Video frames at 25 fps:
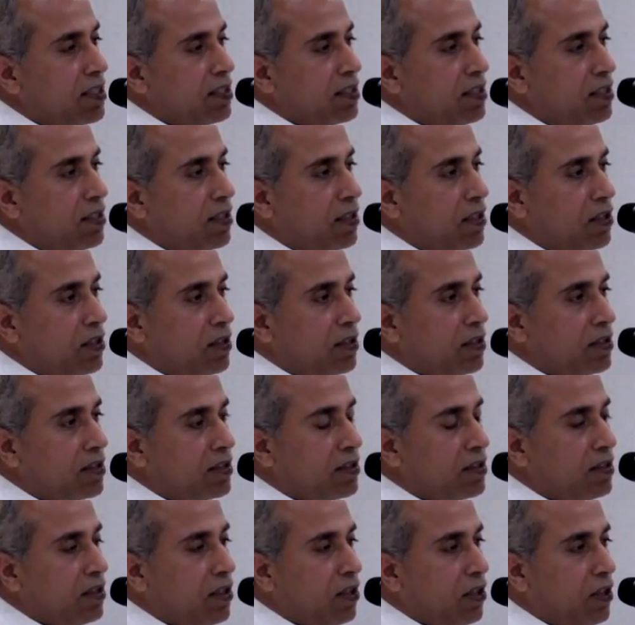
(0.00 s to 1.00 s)
not
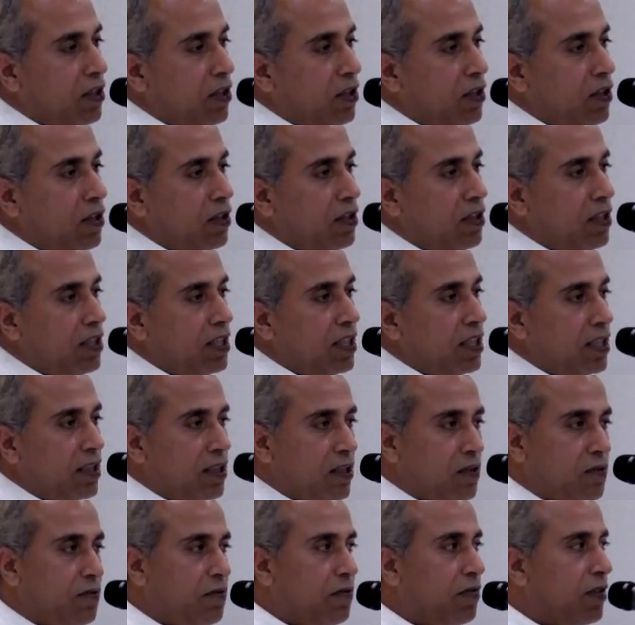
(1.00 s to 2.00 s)
only
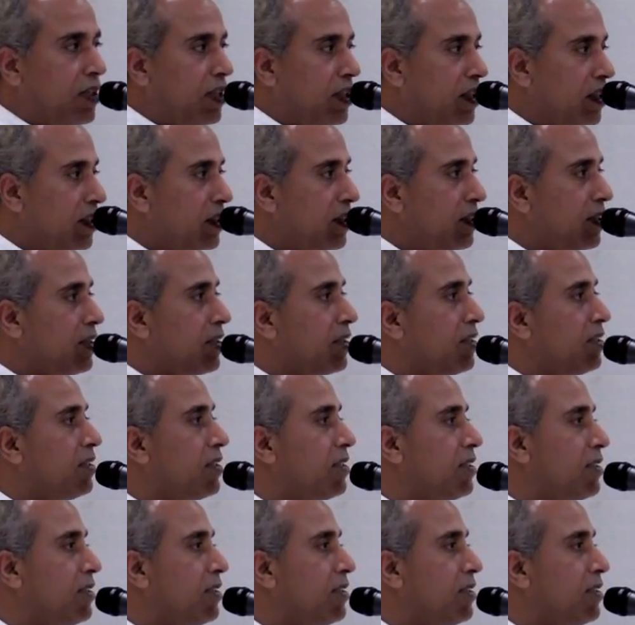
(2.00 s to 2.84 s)
the word.